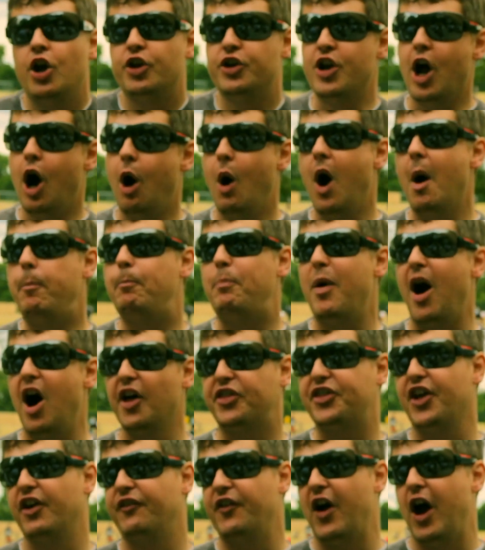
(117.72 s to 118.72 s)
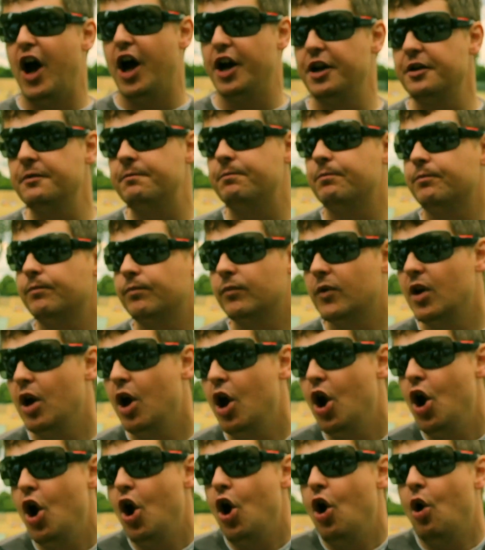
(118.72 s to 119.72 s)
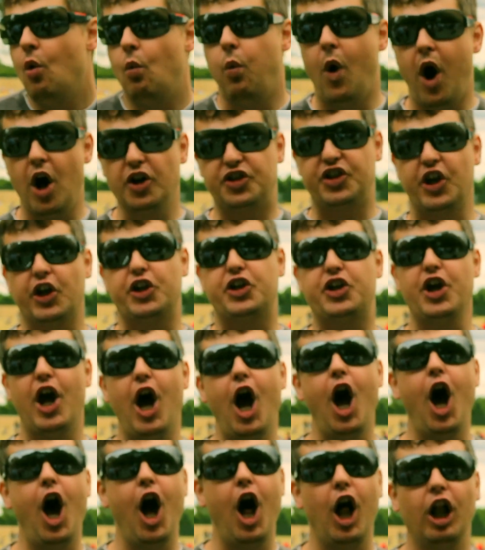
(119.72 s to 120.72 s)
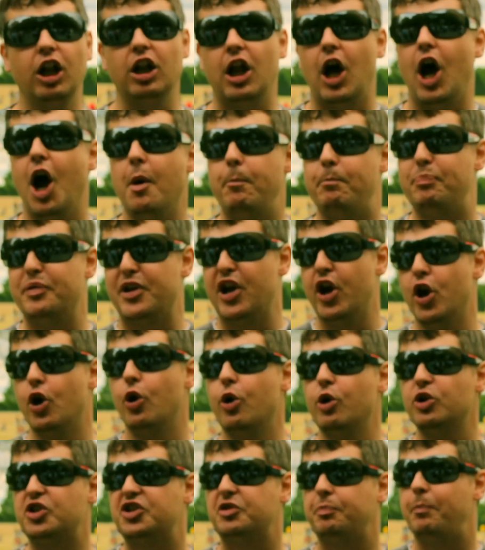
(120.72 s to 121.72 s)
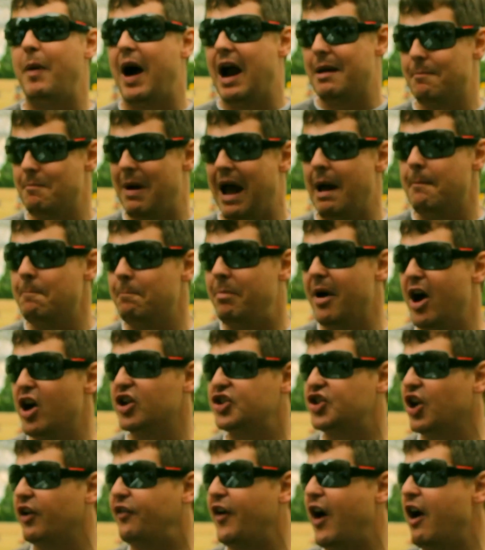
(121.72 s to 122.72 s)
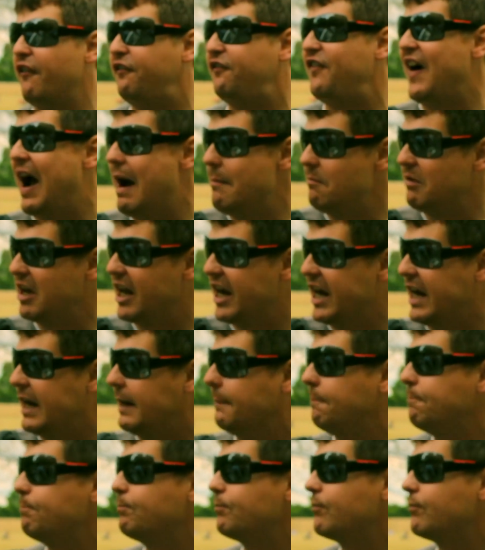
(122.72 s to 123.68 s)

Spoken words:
Noah Pothoven was a girl abused by members of her family.